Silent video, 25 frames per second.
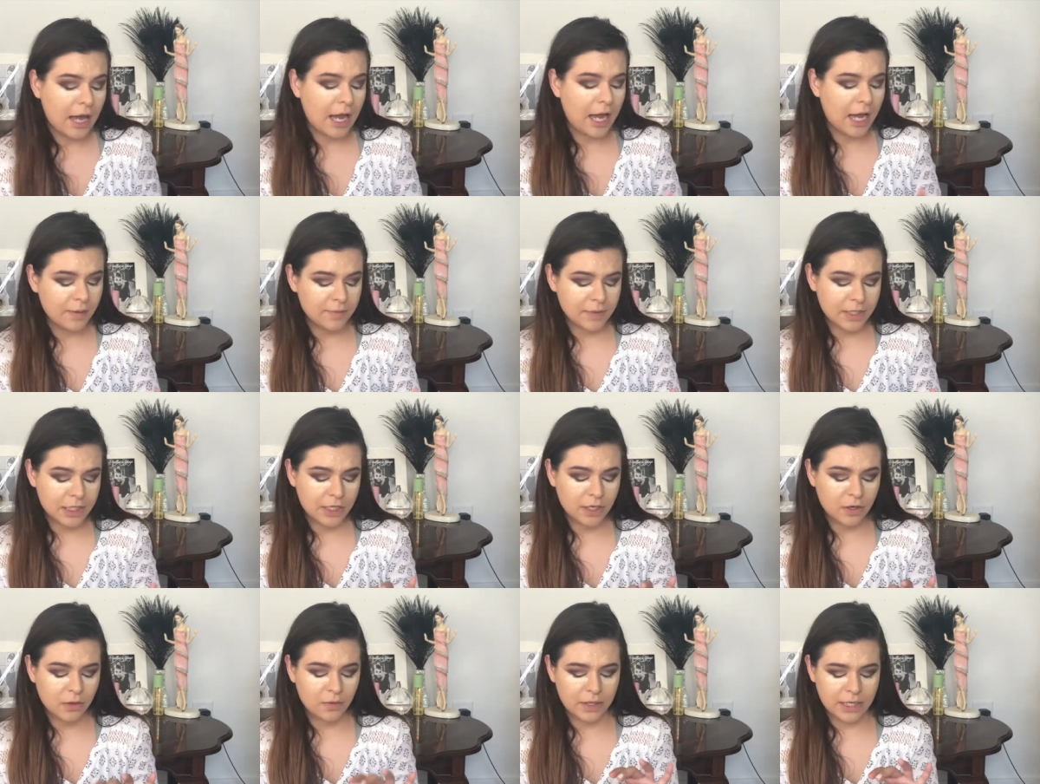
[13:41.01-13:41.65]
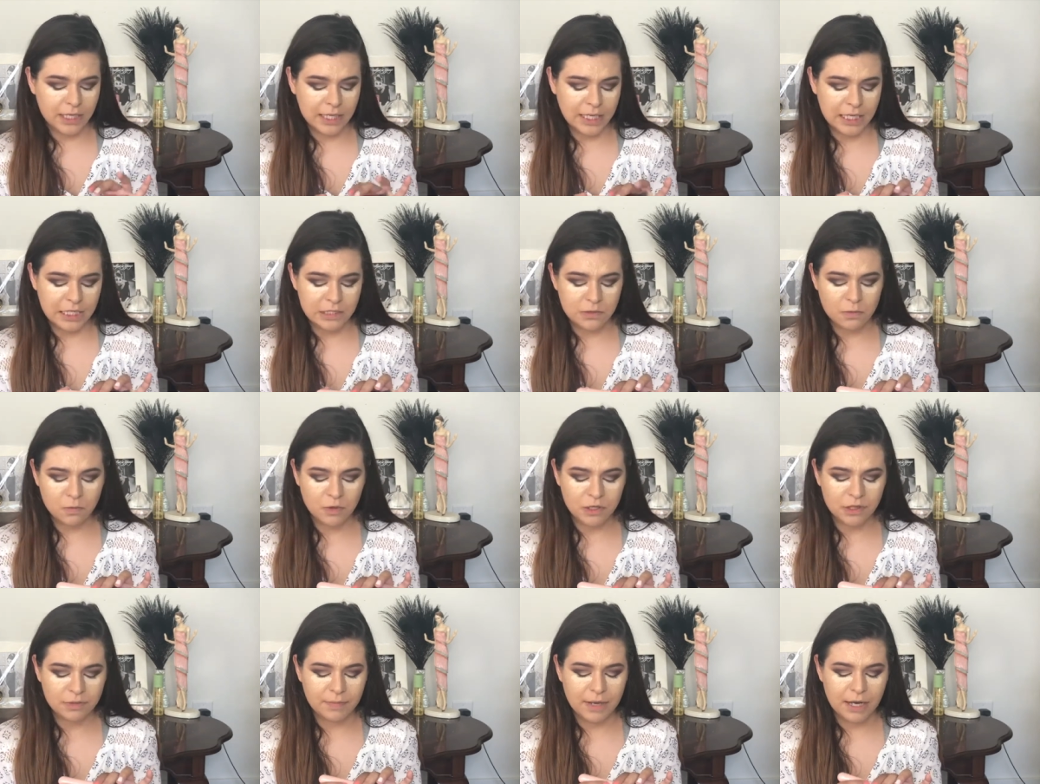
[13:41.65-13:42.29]
I'm gonna go in
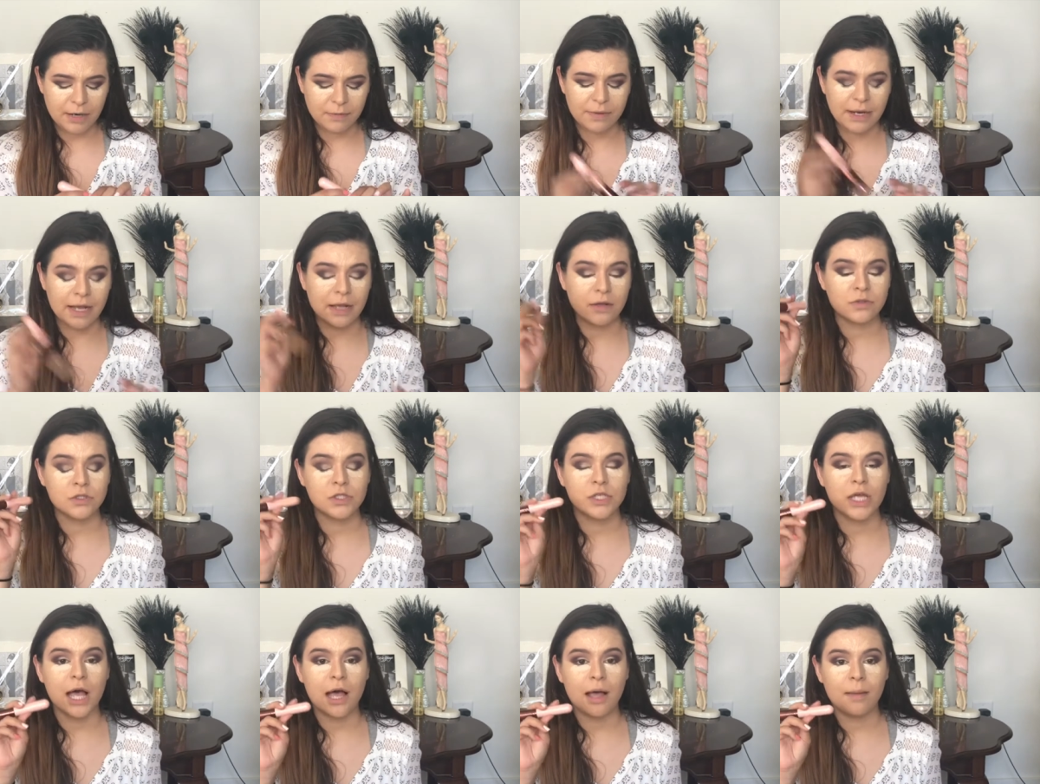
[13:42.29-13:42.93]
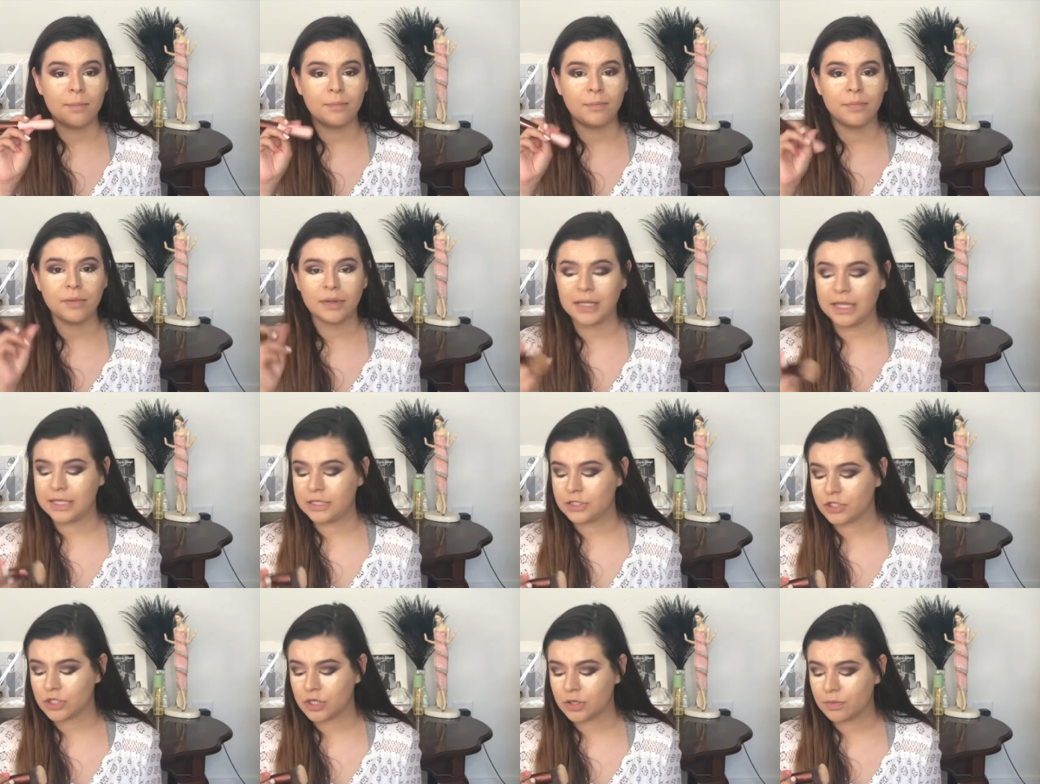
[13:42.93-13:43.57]
with my round top
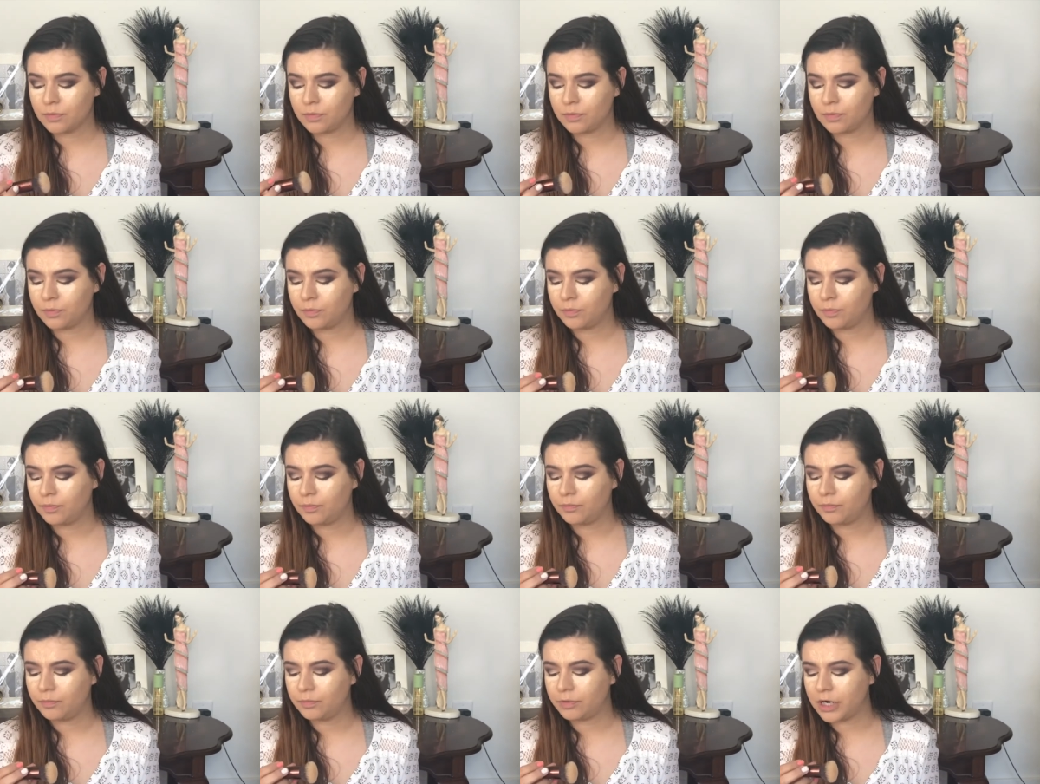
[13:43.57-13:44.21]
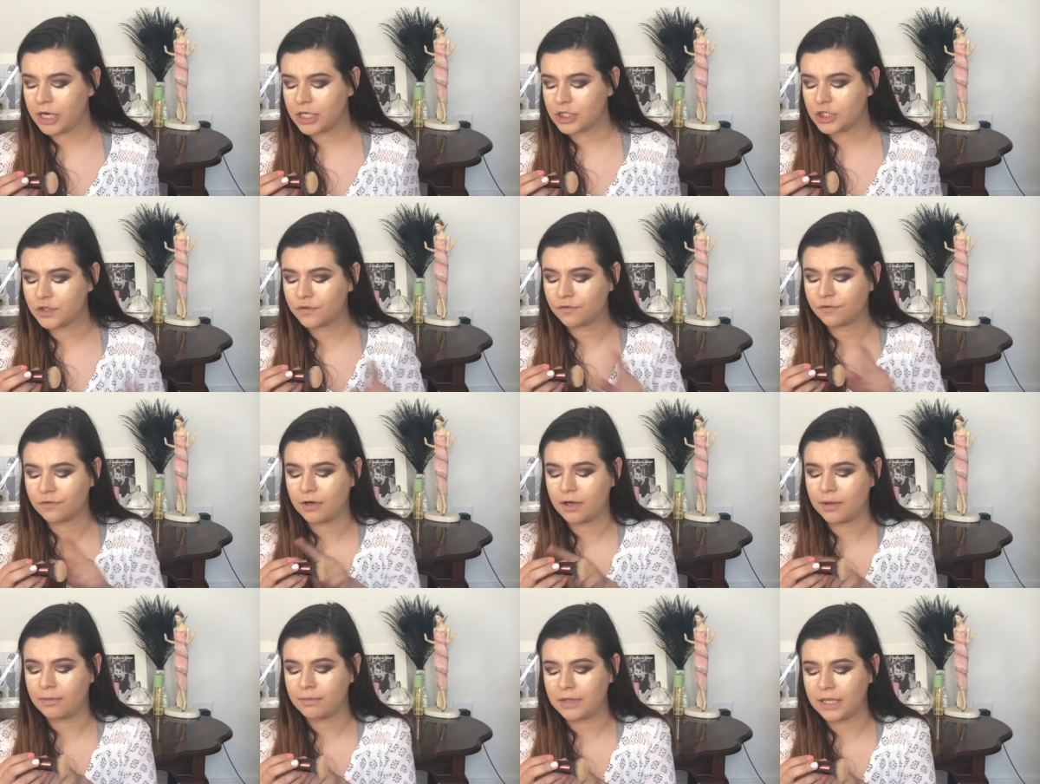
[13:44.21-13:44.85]
blender brush
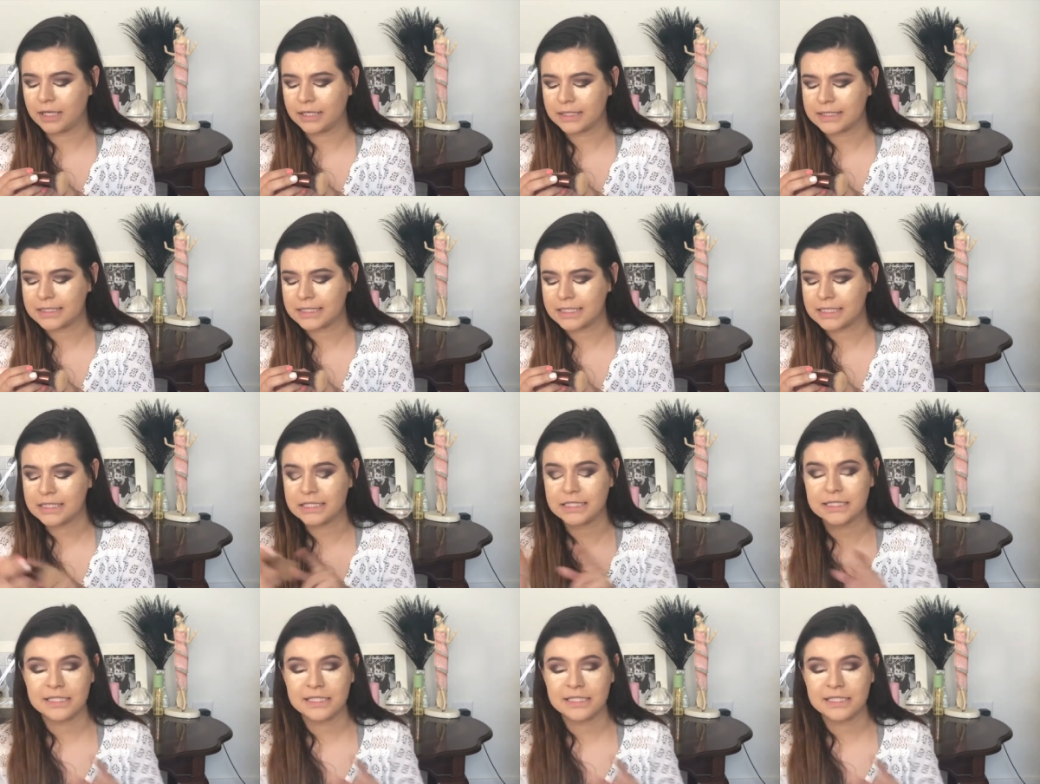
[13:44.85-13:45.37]
from Luxie.